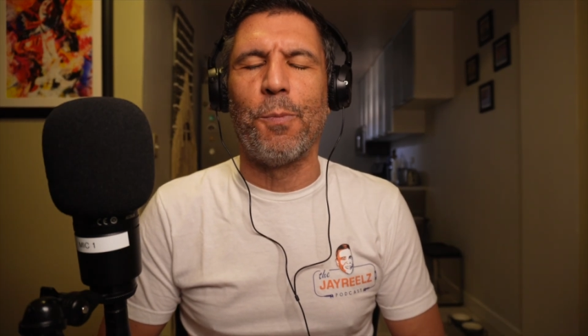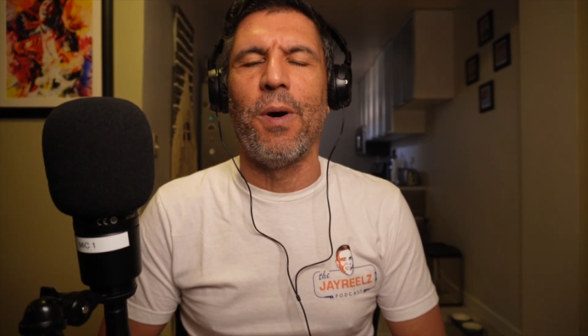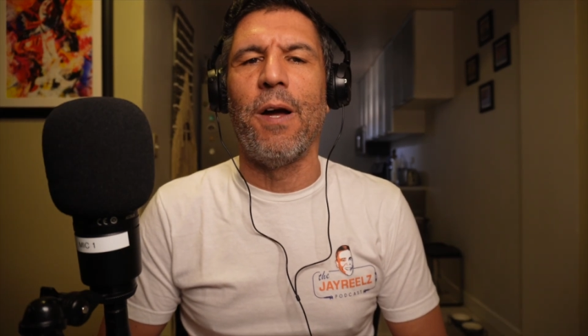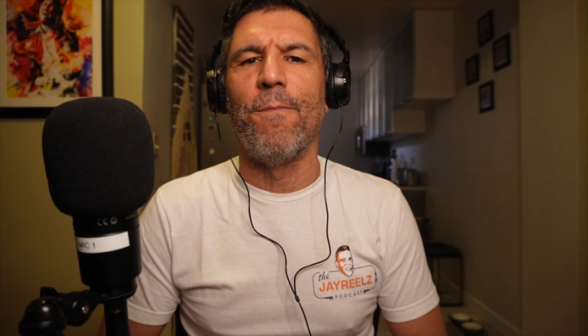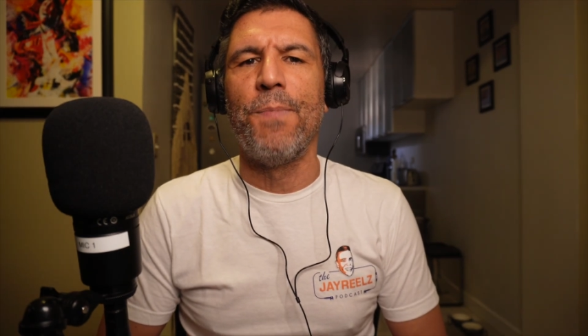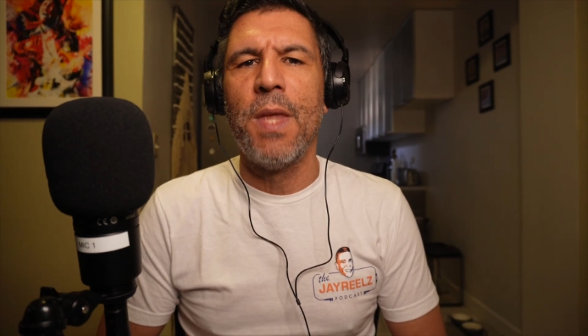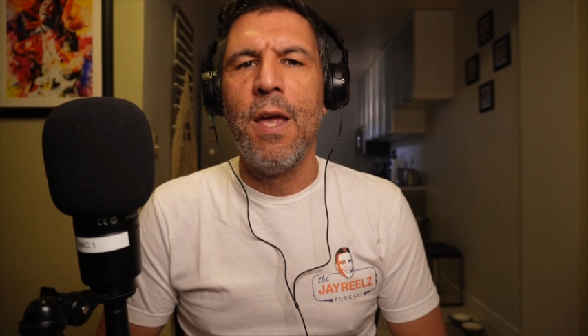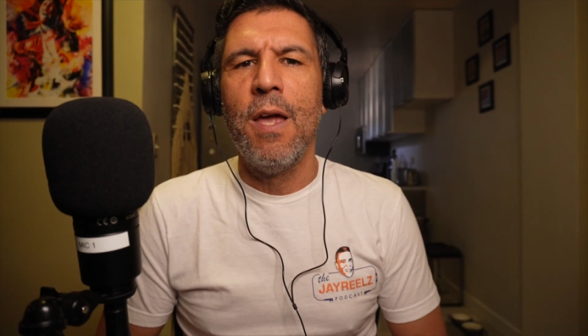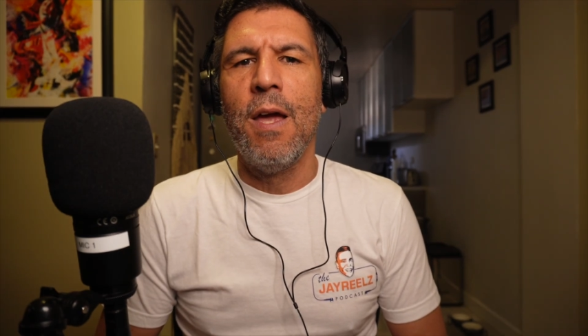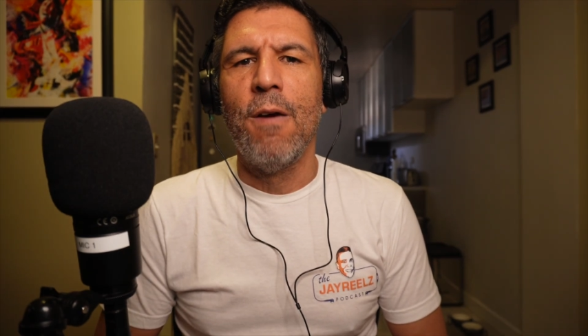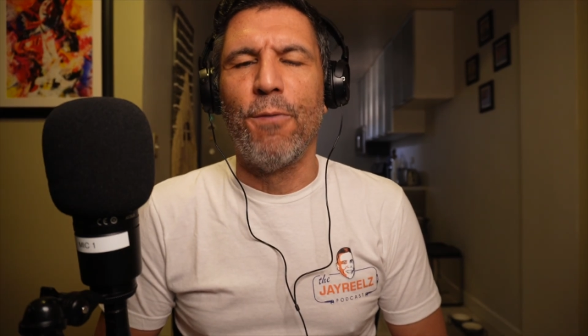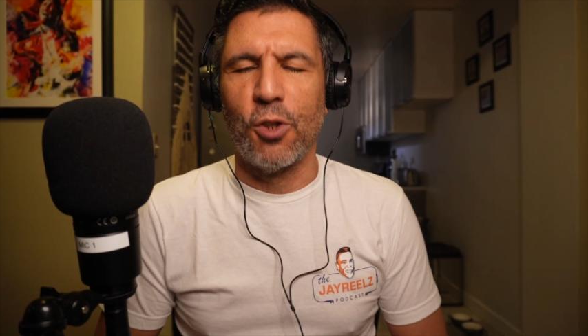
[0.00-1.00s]
But
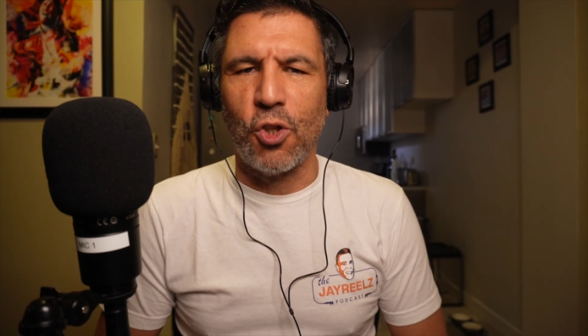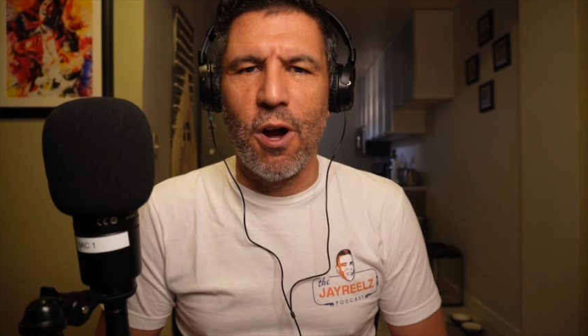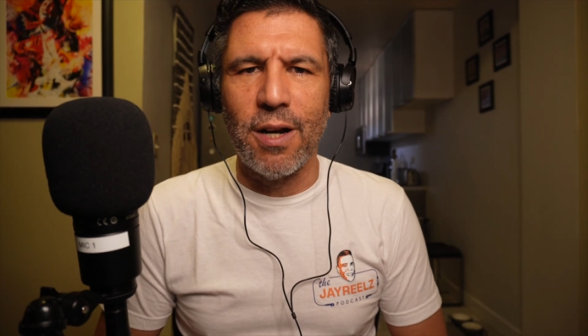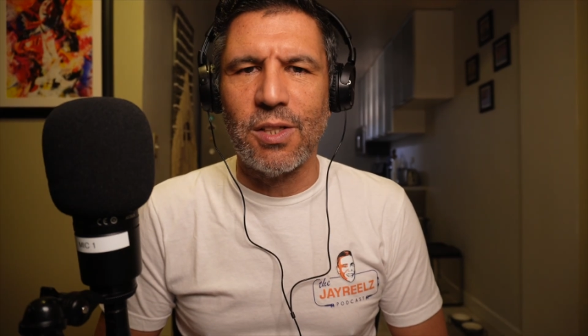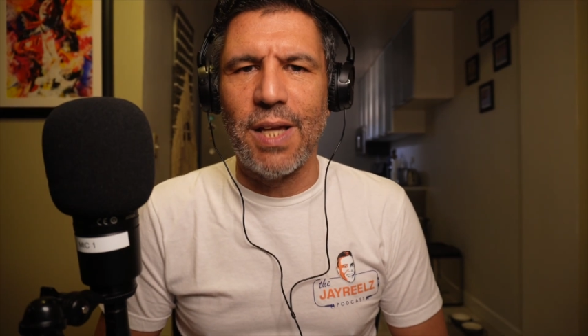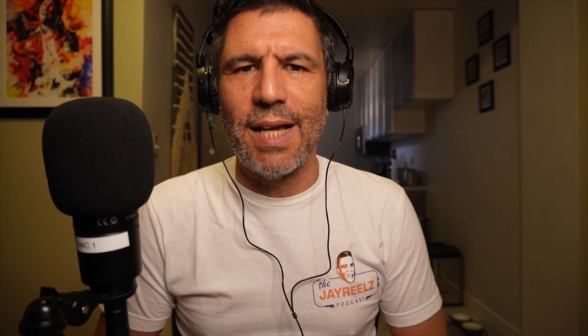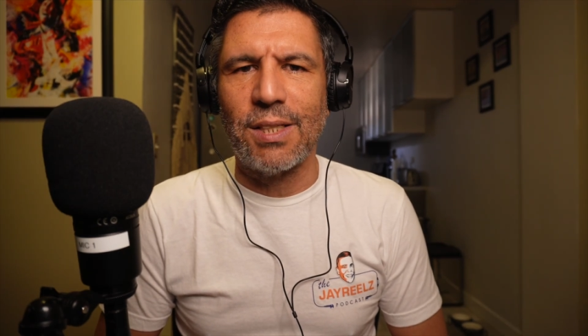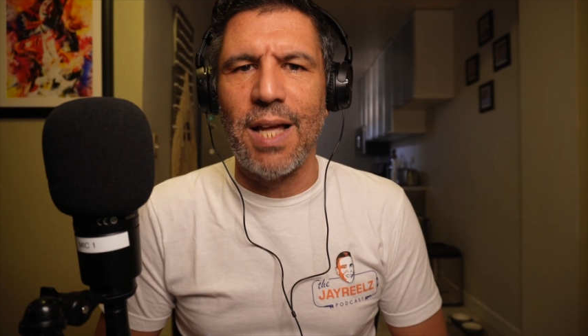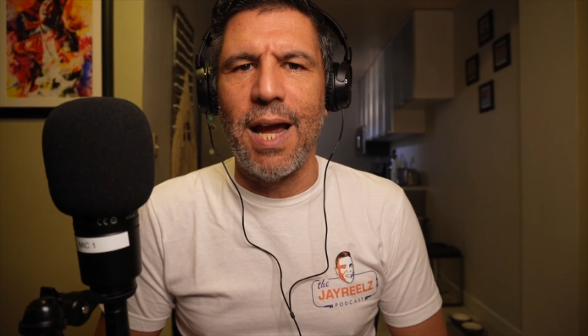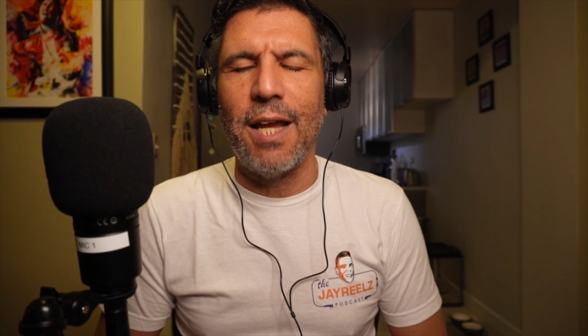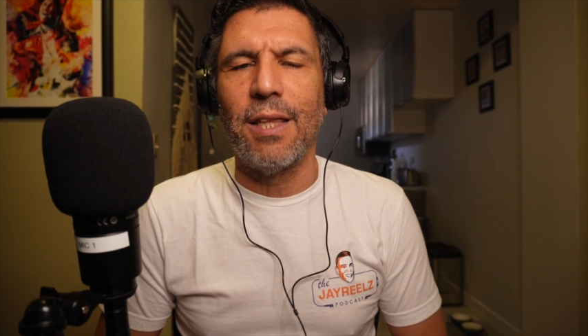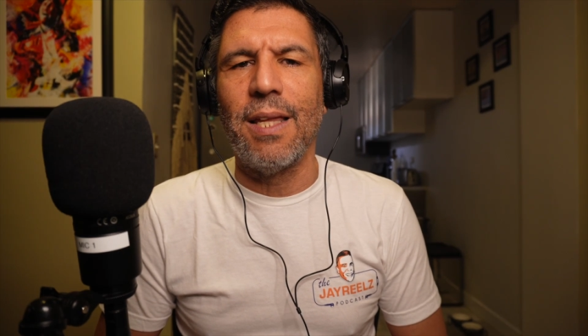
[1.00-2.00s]
for starters, last
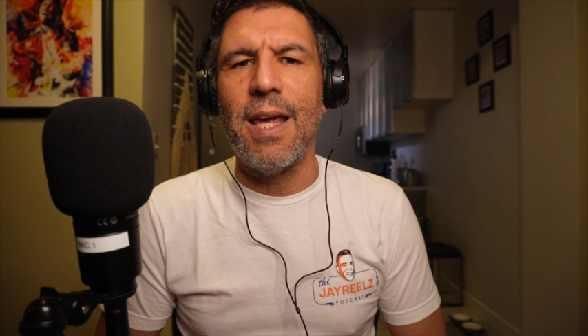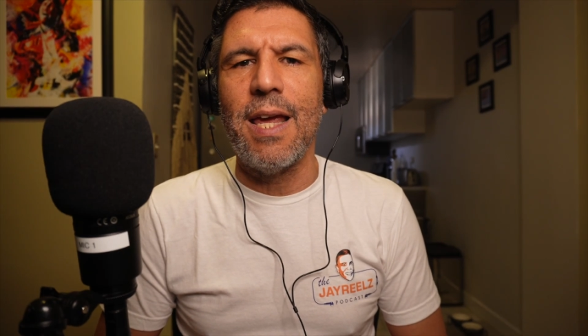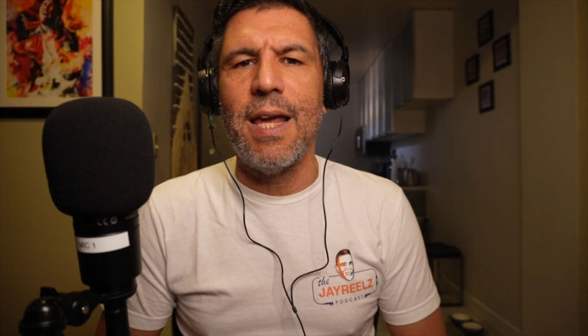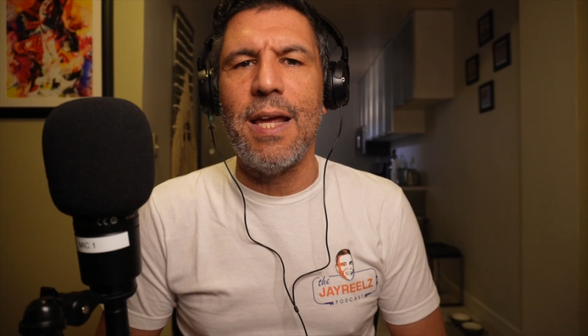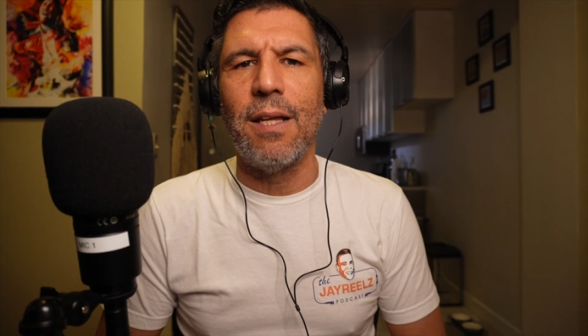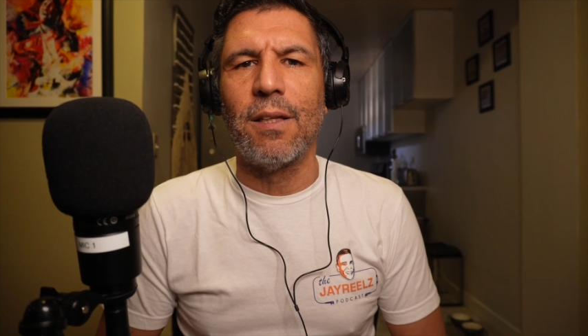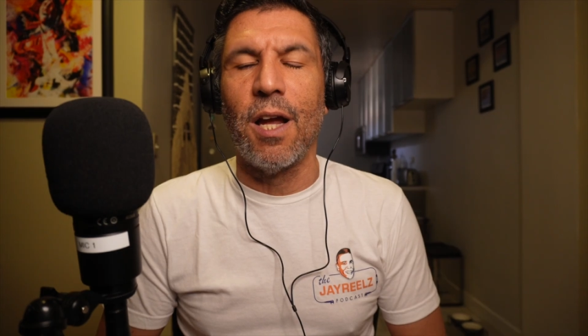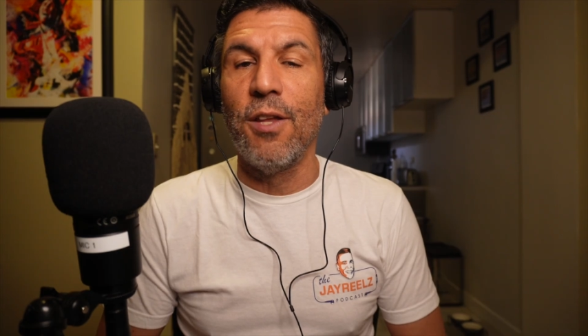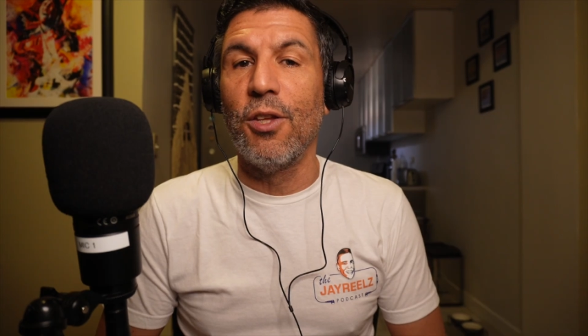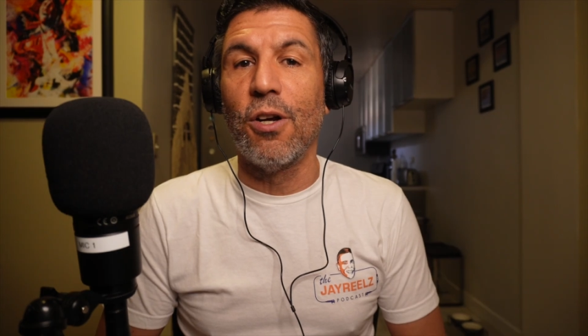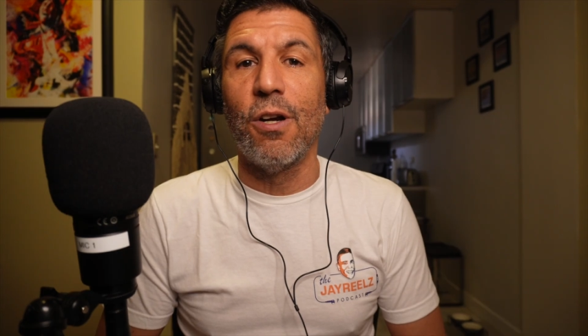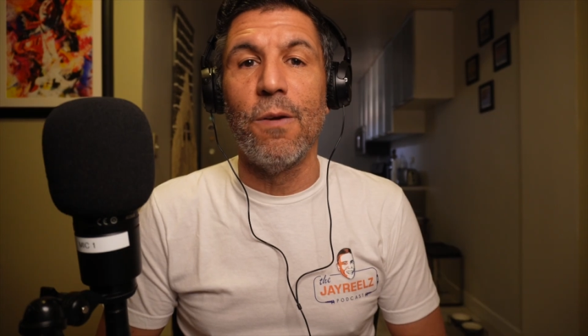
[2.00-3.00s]
night, the
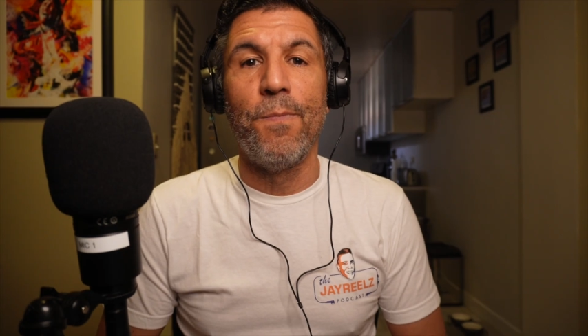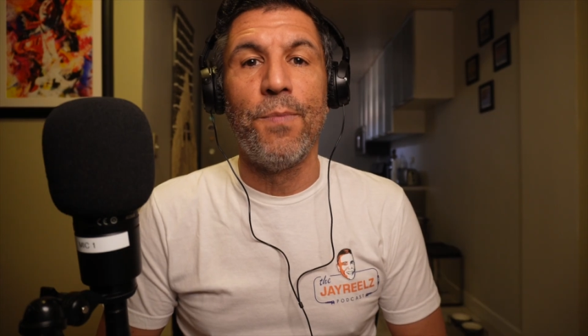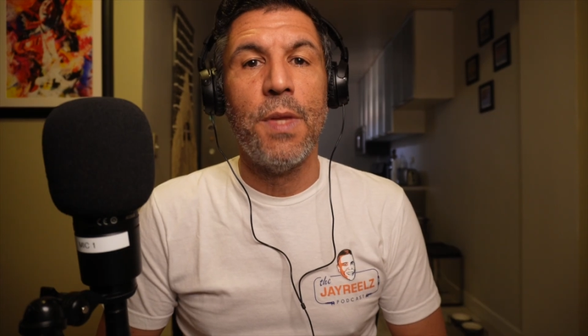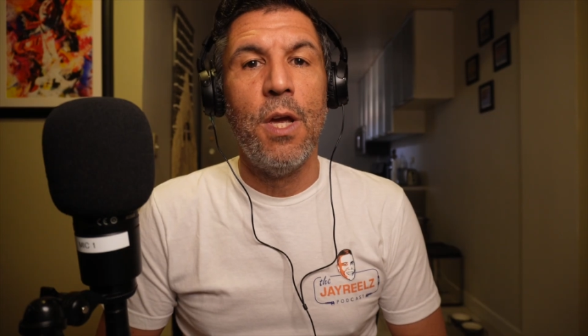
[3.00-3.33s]
Thunder